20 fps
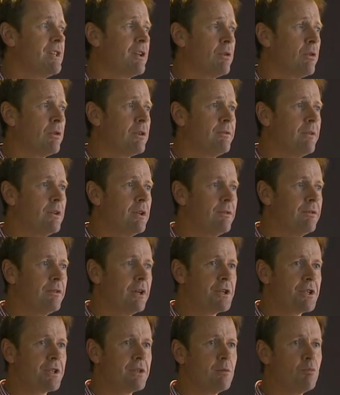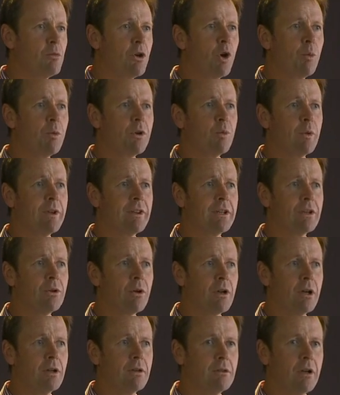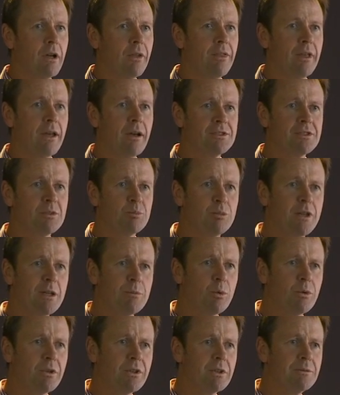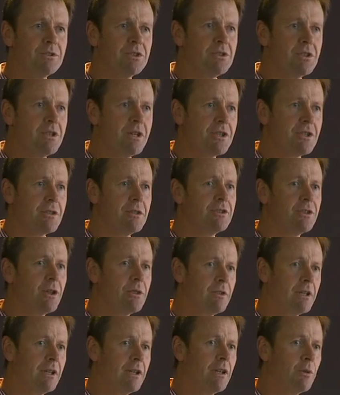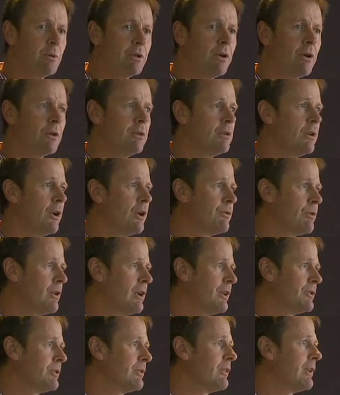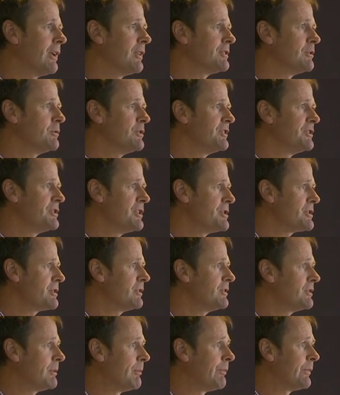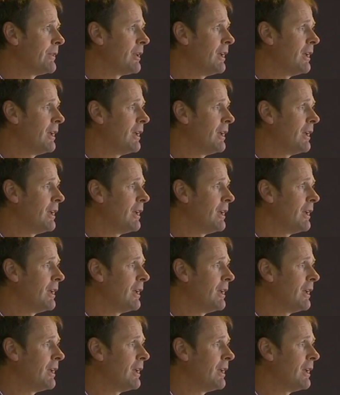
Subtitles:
that on a function in Melbourne where they got 1,000 people to give suggestions. Over here we got over 100,000 suggestions.